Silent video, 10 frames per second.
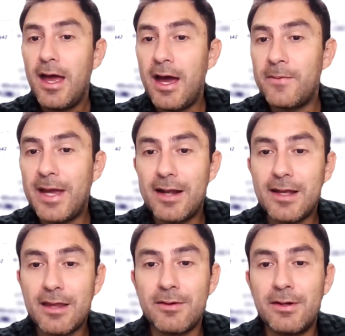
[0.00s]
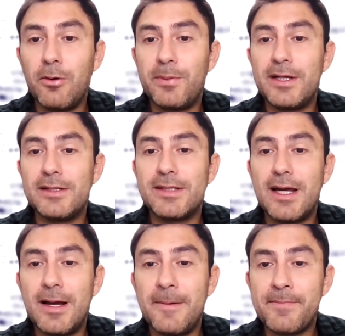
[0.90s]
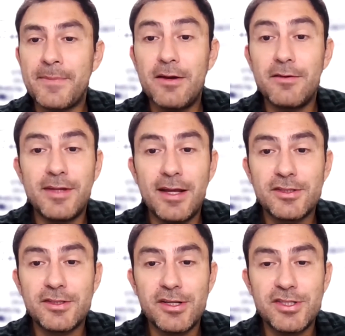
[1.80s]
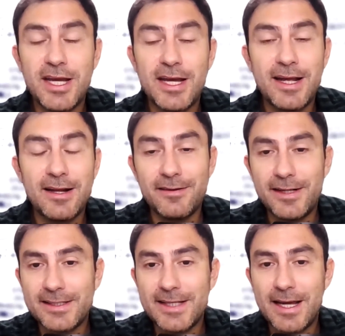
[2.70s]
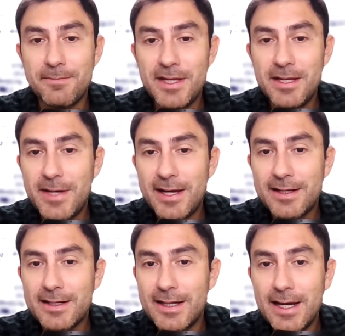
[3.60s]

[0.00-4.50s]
And we had Catherine Lopez, Head of Data Strategy and Analytics at MeBank.